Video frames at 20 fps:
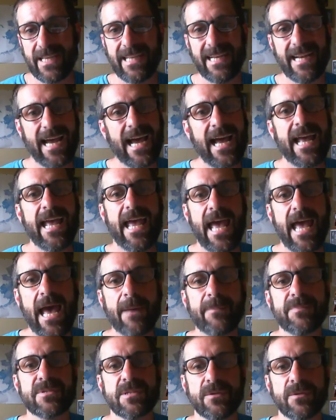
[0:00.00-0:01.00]
and I
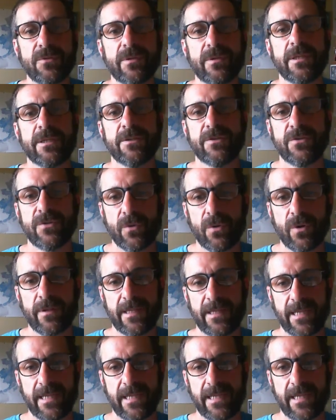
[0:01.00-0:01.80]
absolutely adore the